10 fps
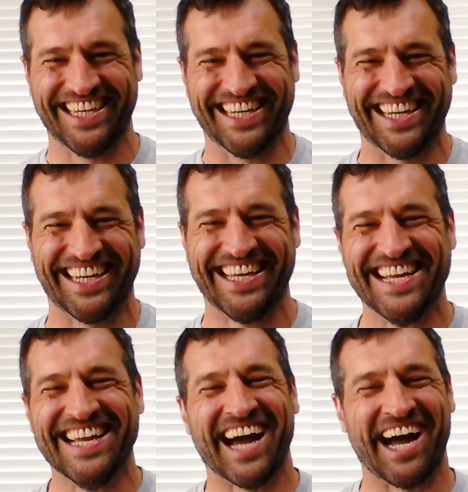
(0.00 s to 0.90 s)
Yeah.
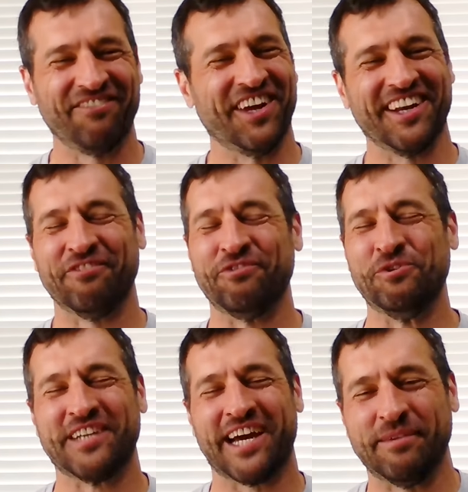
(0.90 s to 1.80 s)
I've done it a few
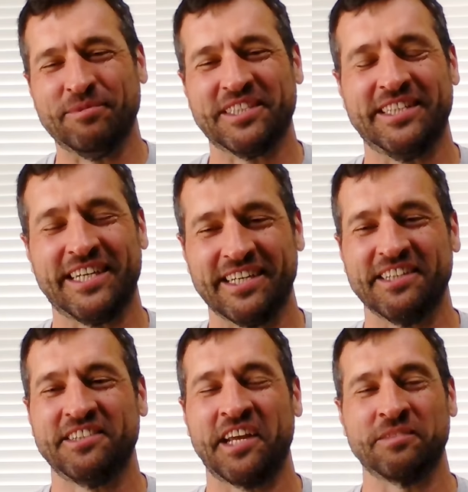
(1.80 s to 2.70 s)
times, and
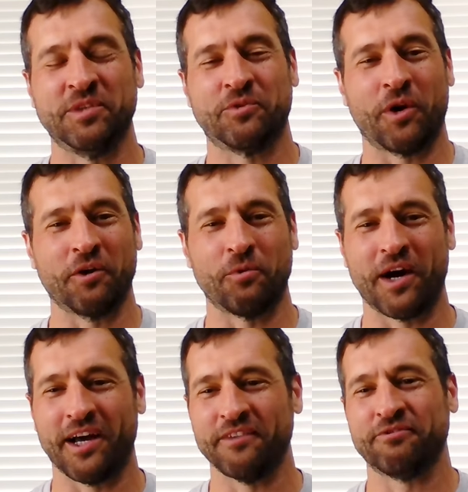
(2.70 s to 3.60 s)
it takes me quite a
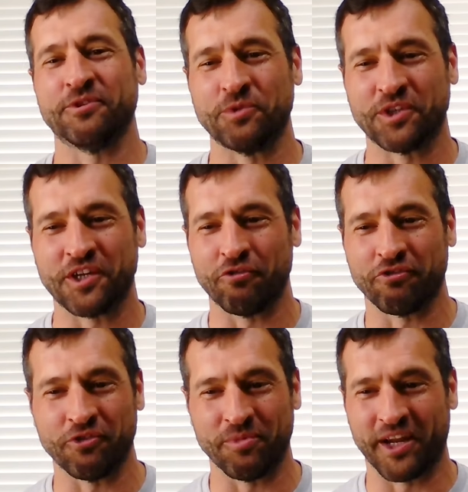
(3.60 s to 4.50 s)
while to recover
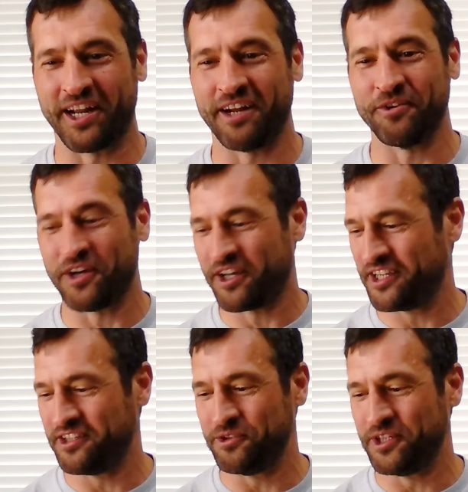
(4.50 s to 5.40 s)
from that. I don't know how they
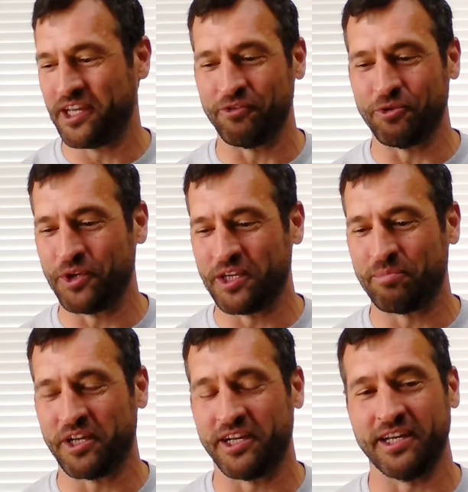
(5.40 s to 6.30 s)
do it every week,
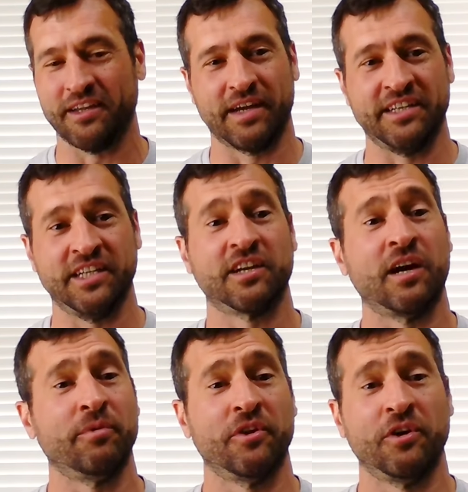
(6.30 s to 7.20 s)
but I did a
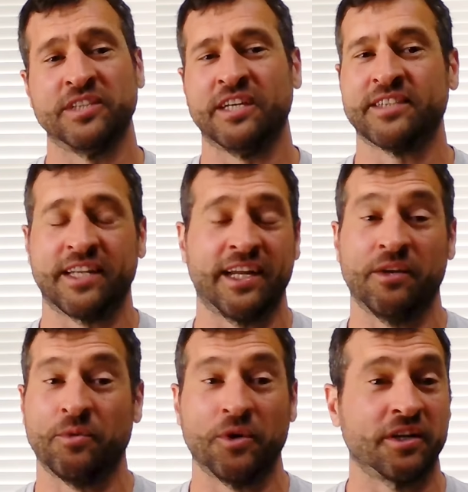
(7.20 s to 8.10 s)
couple of those, and I was like, that
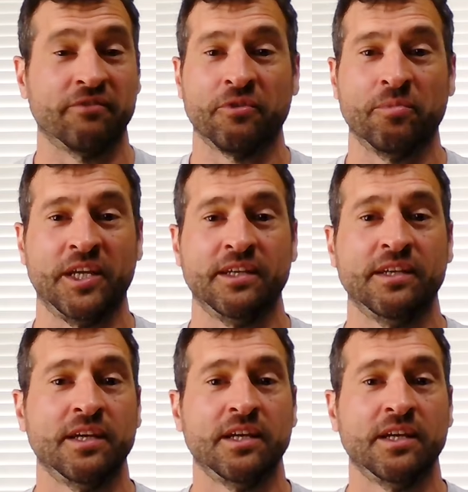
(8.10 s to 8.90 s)
ain't working for me.